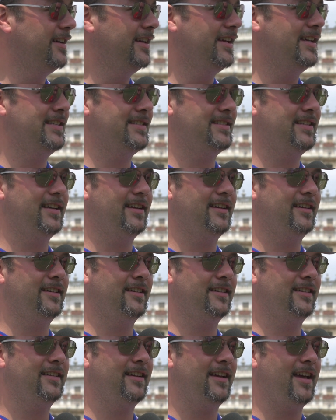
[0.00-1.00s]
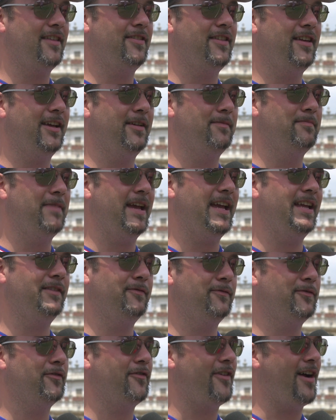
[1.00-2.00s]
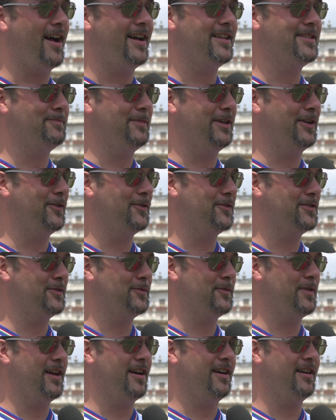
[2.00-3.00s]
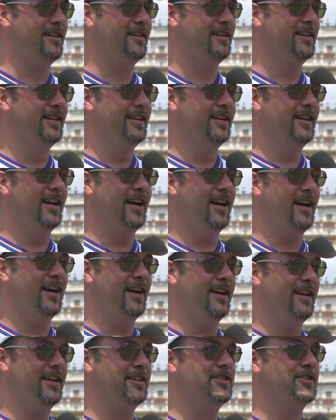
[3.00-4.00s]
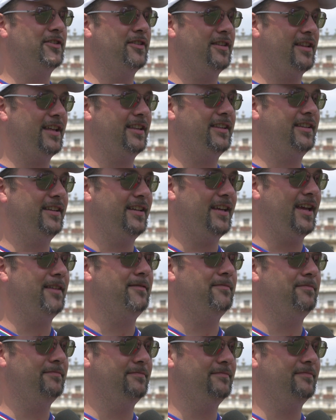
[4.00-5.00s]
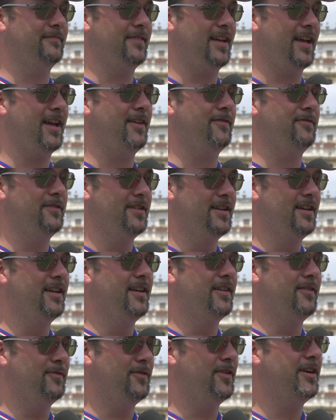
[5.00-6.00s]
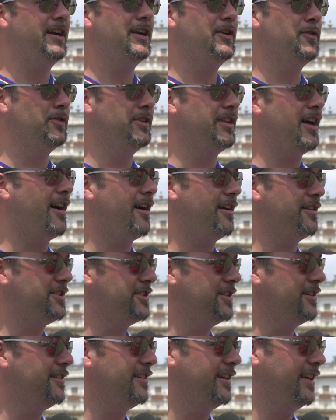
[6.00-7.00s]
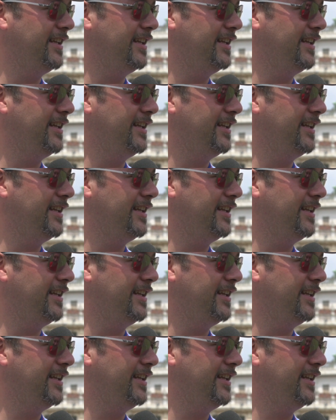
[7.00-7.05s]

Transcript: is, I think, made for us because we are a nation that can have very good archer